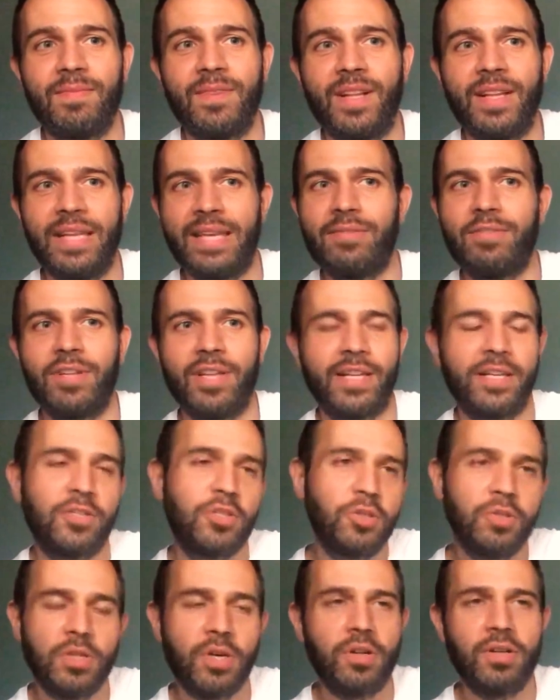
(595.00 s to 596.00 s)
I'll give her like
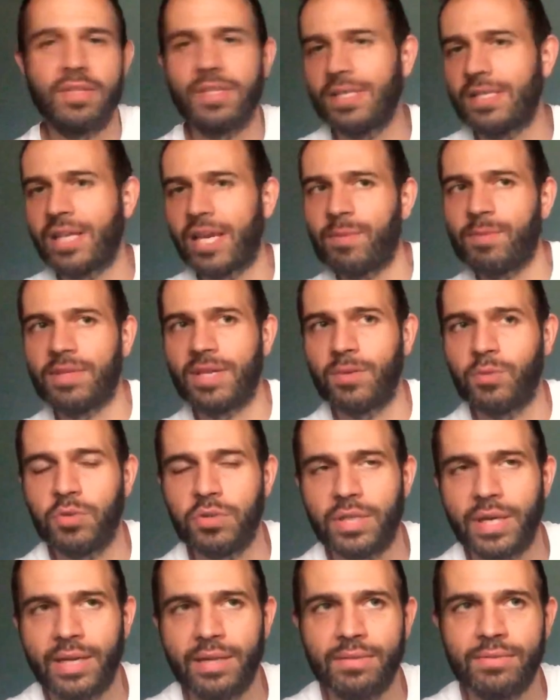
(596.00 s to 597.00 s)
$2, the same as I
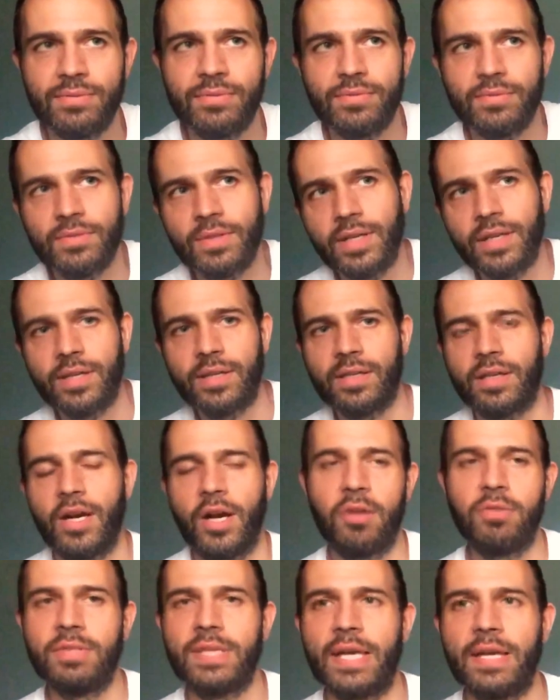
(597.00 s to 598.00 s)
would have a
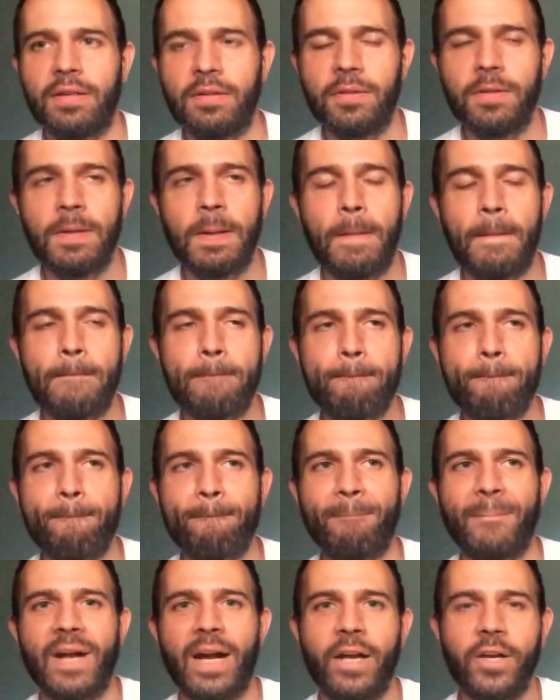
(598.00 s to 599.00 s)
hotel.
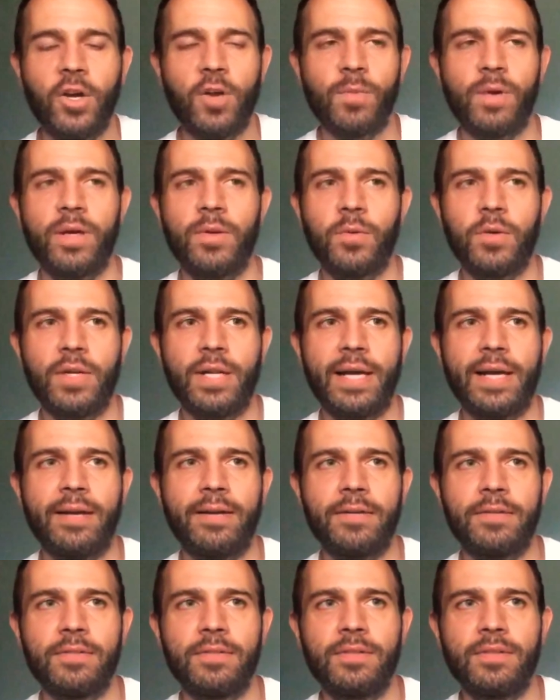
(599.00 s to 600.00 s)
I got my wallet
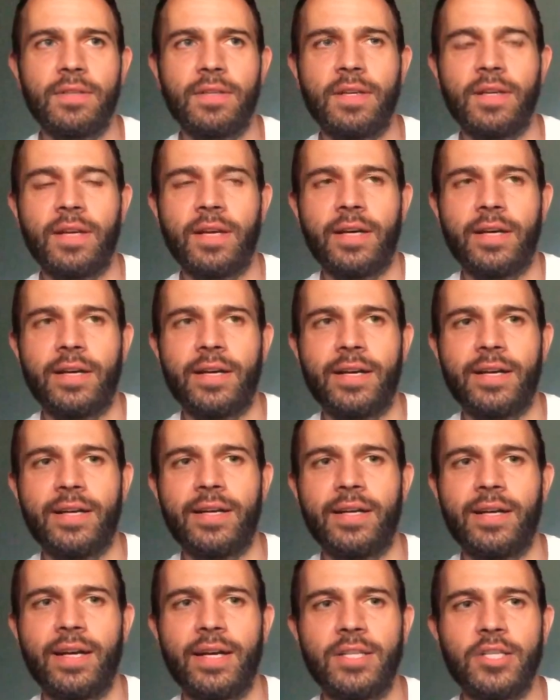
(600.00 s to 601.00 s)
out,
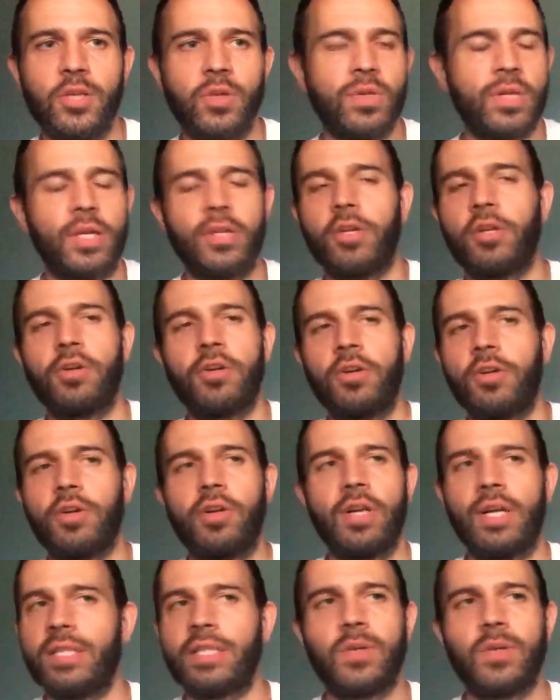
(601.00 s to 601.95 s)
and she was like, no, I